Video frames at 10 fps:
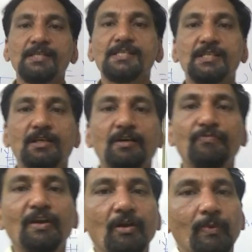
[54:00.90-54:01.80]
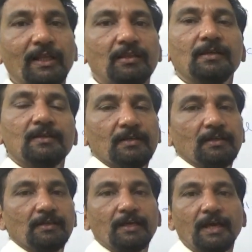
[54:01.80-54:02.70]
is filled with
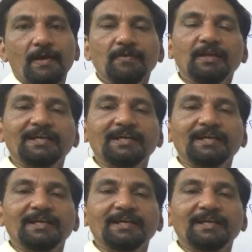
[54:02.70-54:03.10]
a